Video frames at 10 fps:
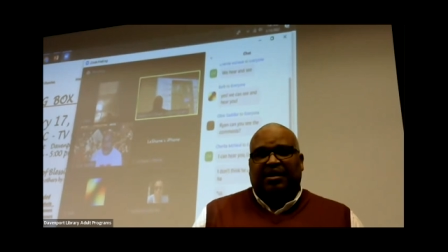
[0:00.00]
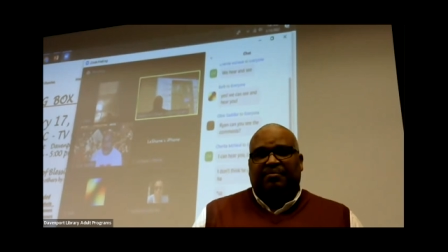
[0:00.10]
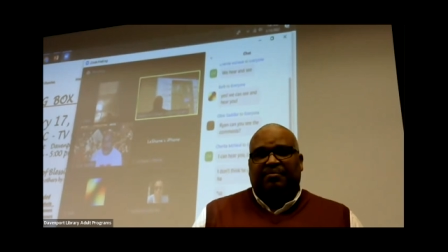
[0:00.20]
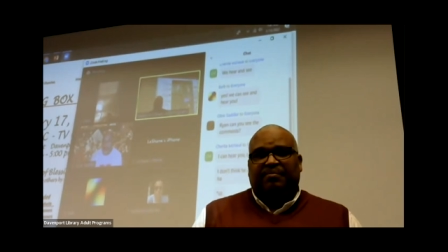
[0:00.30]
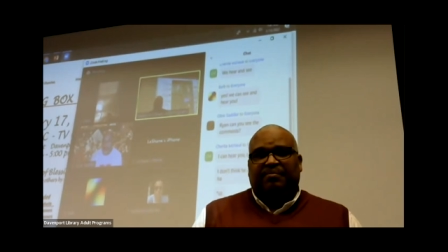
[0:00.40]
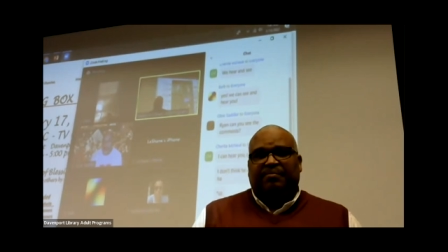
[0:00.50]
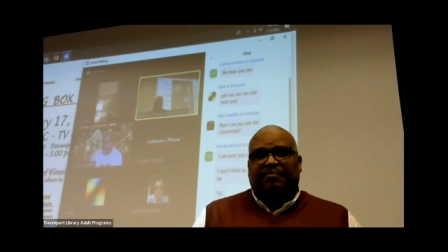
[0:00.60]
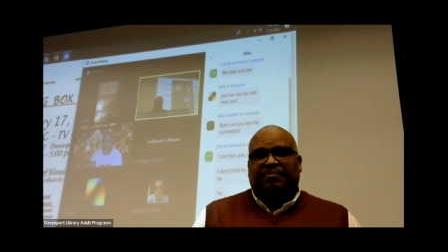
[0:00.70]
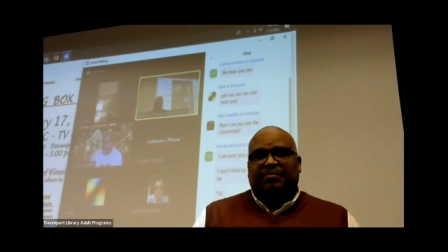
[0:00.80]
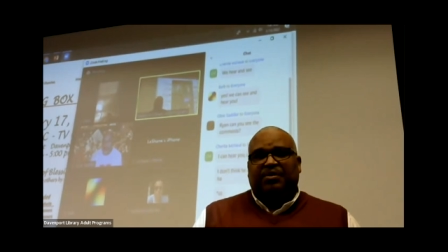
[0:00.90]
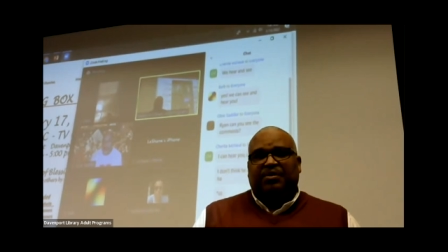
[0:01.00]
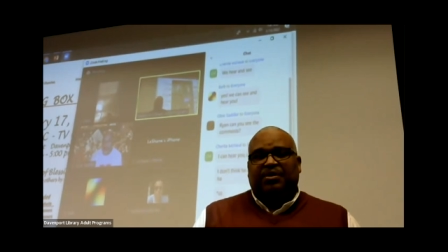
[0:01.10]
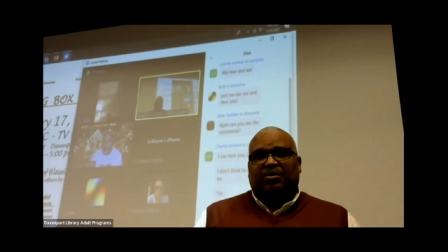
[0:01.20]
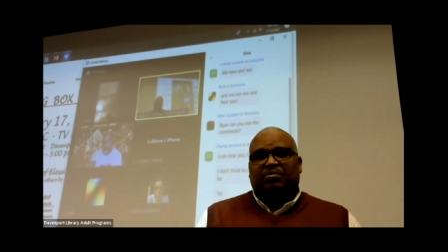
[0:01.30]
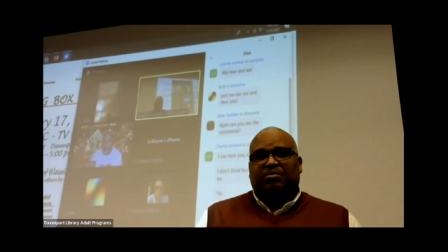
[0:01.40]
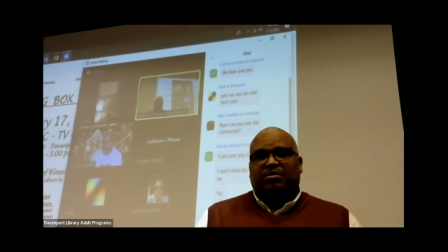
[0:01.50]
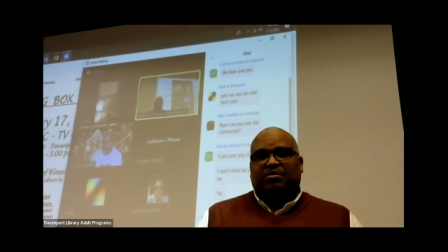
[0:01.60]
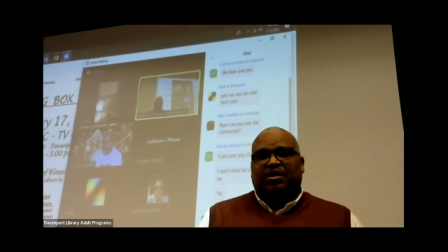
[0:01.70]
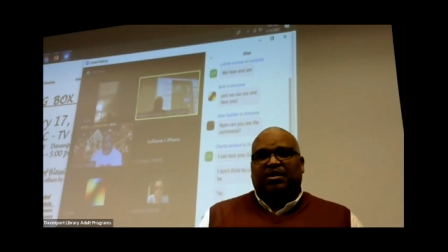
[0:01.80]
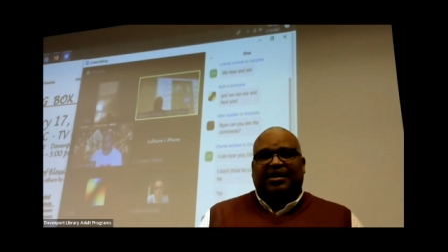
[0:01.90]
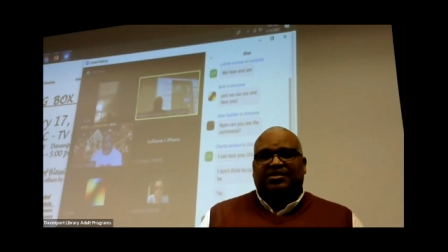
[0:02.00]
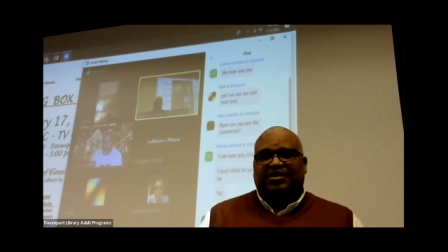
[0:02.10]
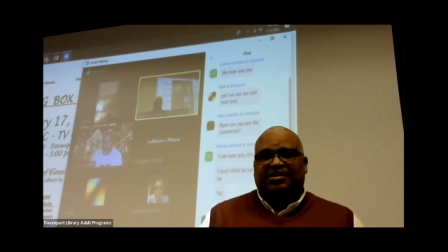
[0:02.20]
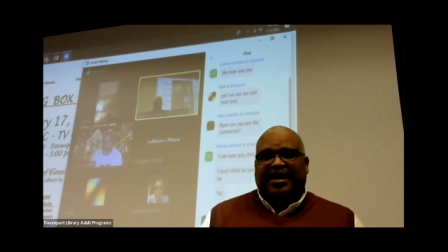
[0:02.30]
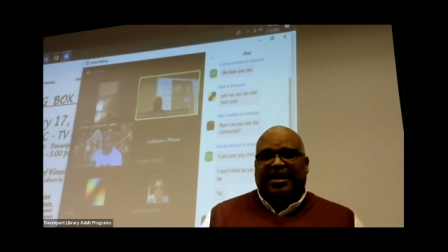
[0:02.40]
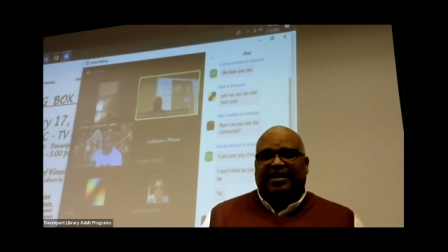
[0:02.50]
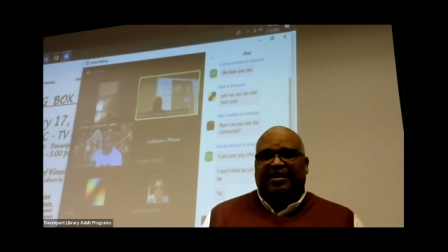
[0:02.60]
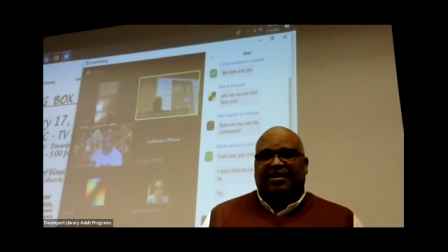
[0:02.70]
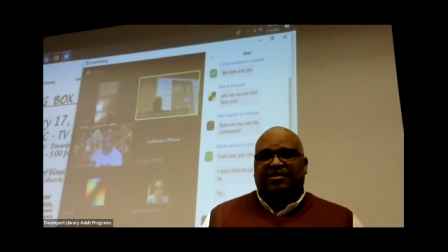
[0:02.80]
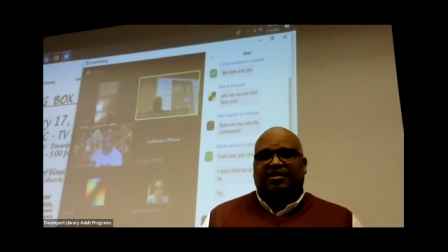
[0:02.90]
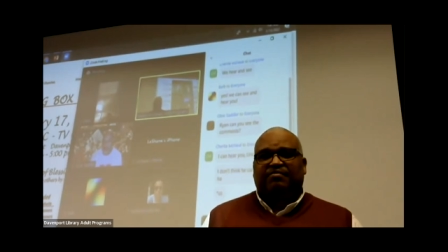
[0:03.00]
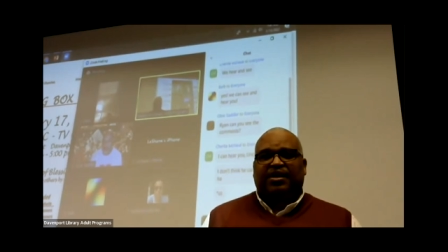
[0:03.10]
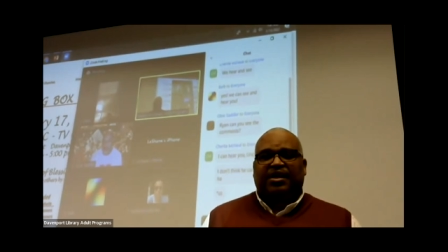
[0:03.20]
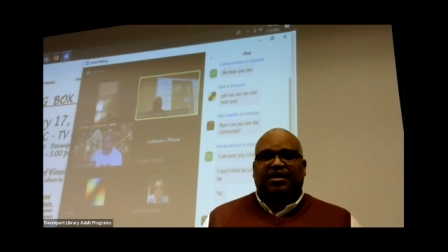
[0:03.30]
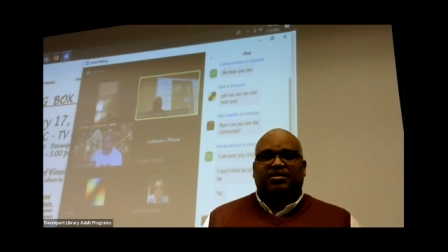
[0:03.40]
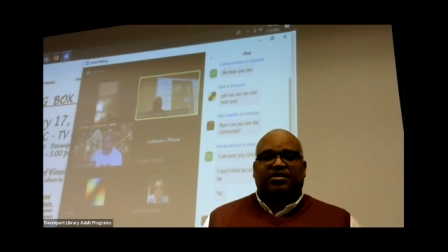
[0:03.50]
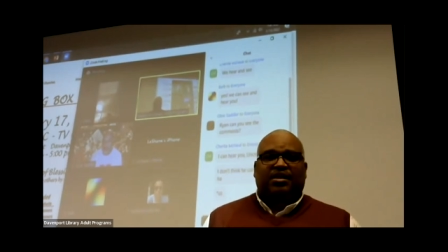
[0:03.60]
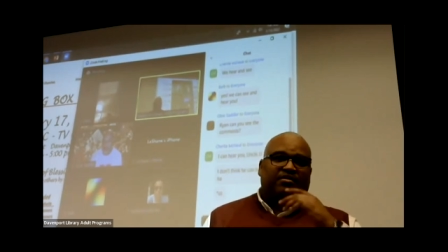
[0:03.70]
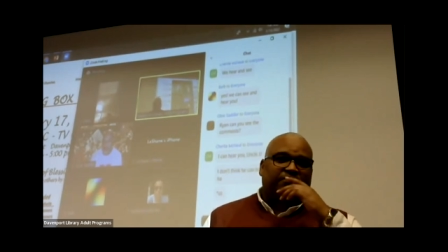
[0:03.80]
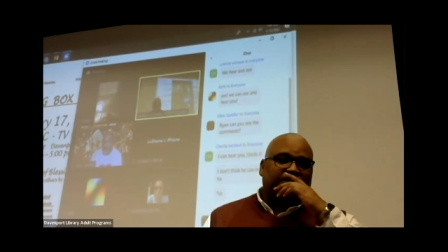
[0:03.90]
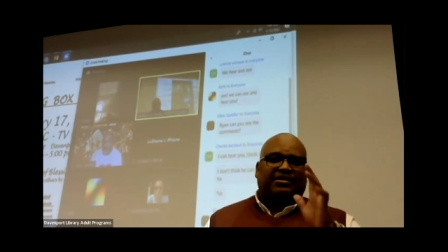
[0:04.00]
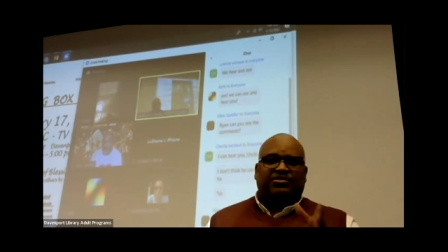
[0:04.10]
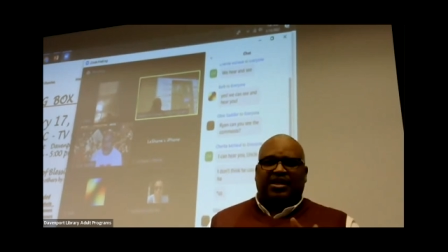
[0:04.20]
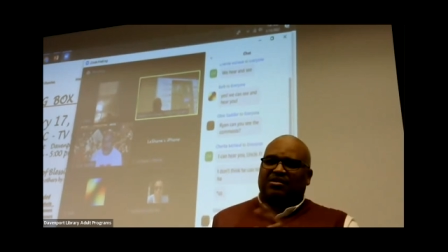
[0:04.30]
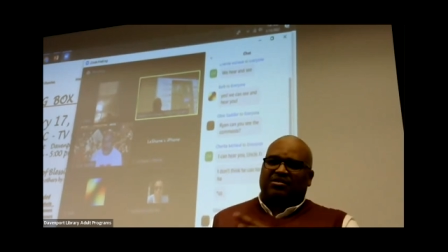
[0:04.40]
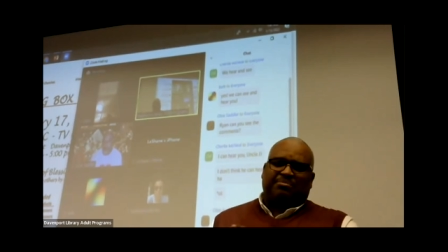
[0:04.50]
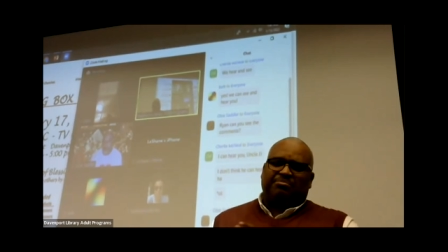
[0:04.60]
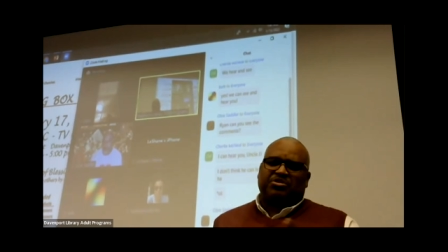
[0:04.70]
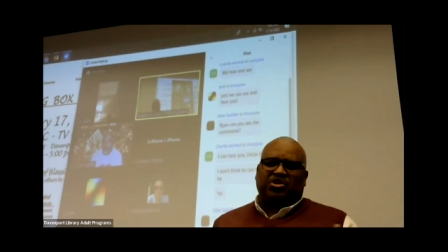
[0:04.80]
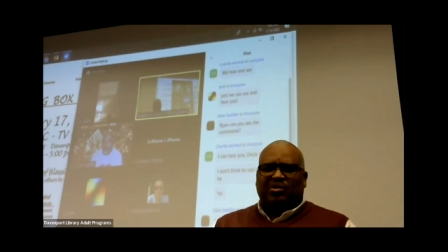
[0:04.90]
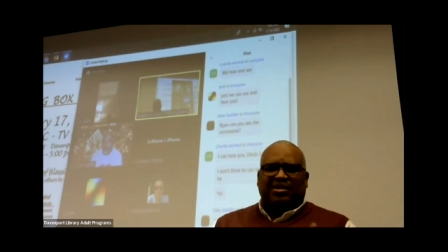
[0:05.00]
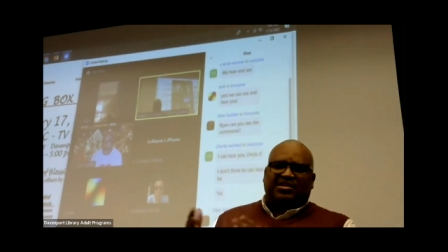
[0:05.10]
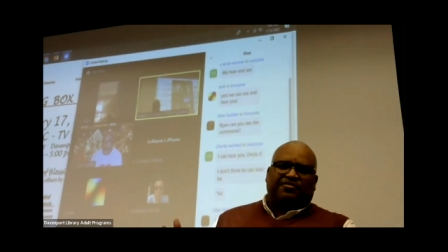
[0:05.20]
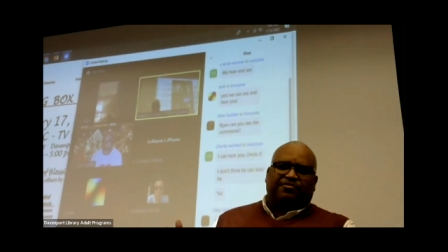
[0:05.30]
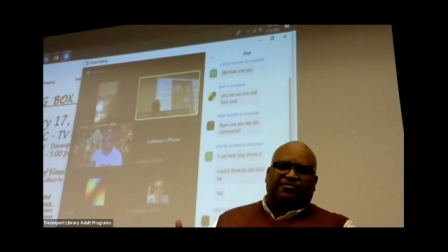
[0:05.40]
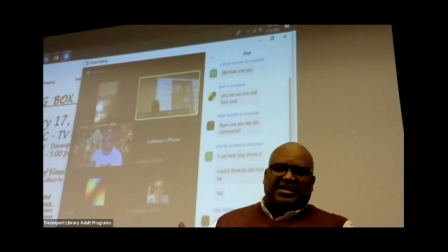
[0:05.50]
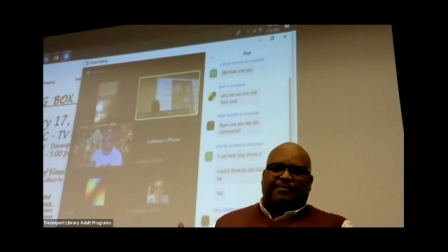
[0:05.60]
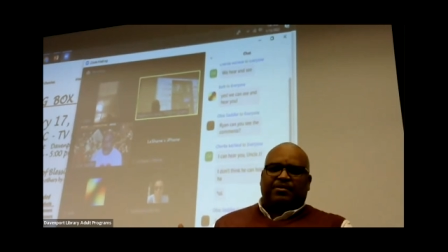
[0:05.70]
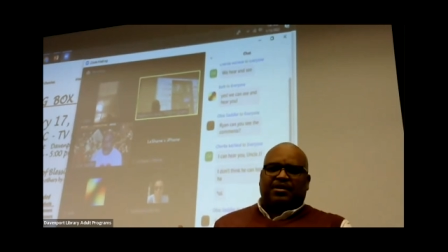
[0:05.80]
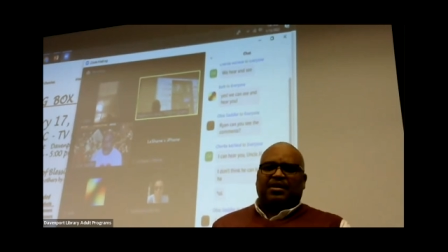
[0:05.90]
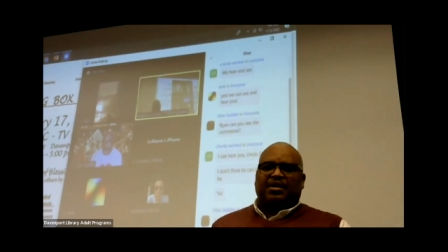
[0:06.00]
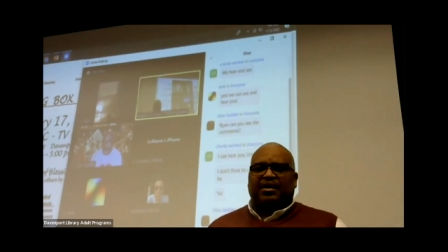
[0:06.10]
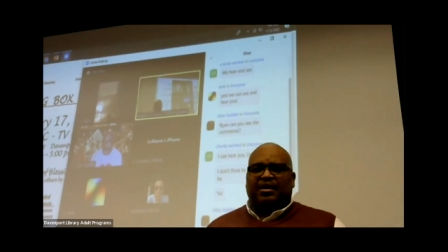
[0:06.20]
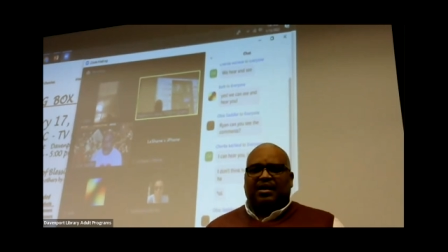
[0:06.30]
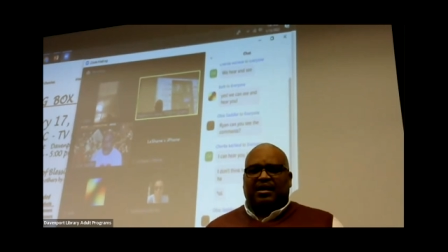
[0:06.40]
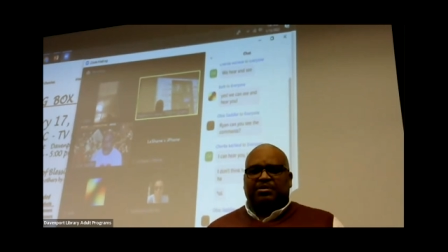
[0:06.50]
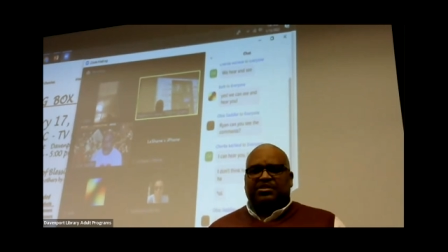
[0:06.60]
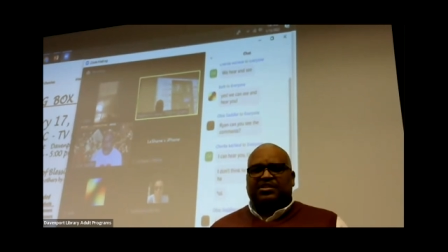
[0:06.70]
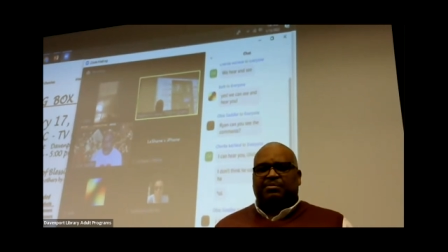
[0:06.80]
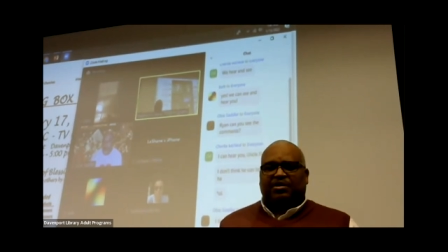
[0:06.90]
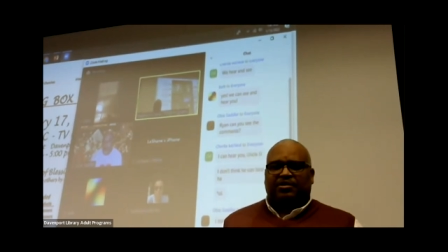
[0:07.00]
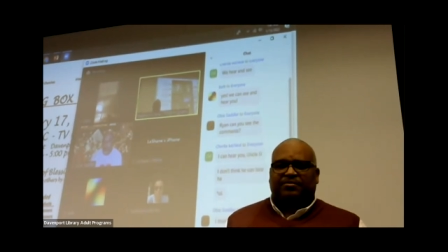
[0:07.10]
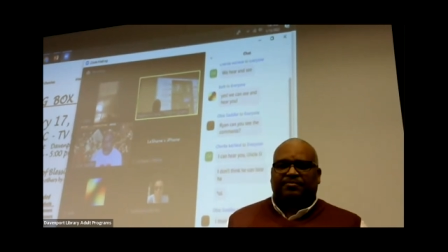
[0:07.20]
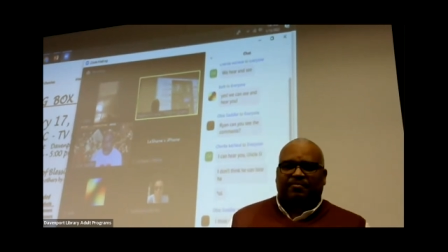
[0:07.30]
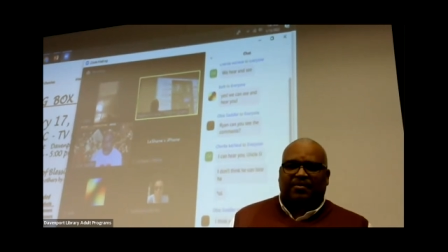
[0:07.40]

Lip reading: Look at us today in the convenience of, and I'll take something totally different topic, but similar.